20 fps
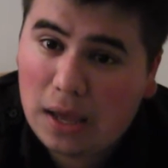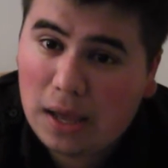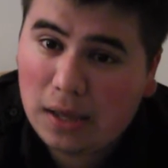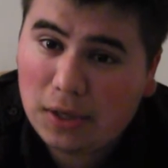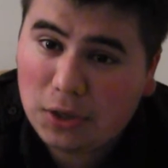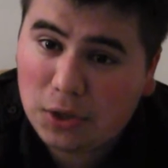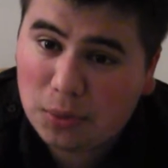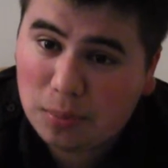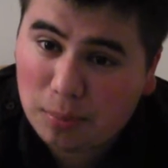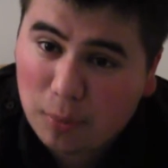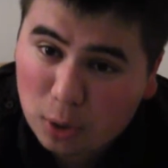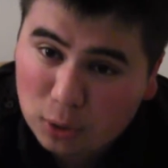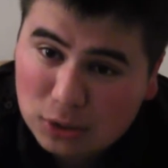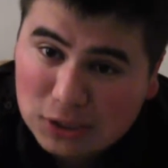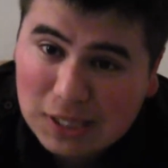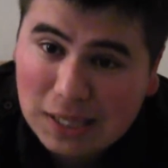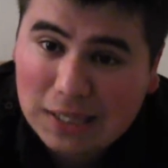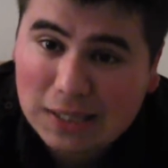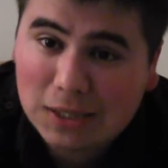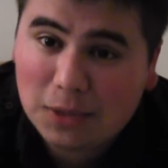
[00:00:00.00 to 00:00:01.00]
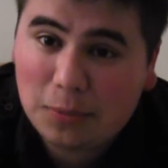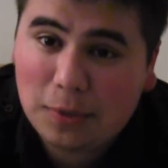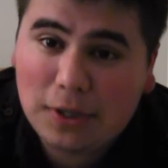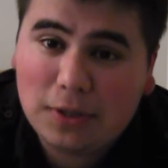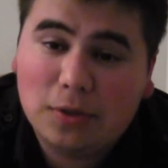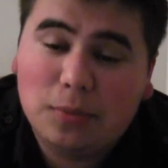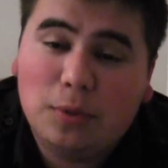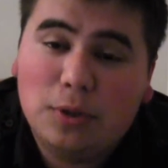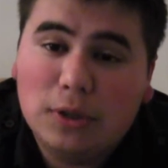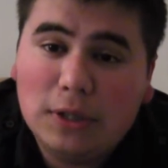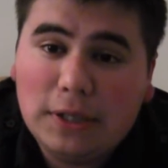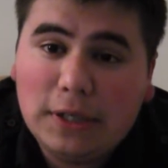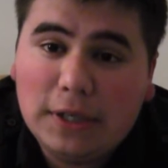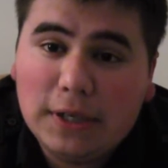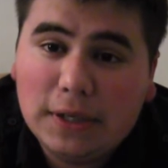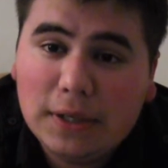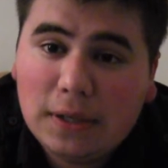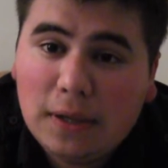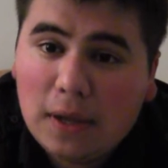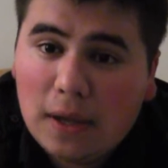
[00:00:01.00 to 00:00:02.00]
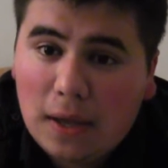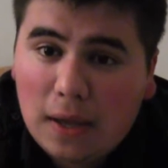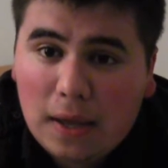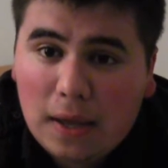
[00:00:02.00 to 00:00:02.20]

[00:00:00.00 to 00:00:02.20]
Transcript: And you're most likely being the bullied kid.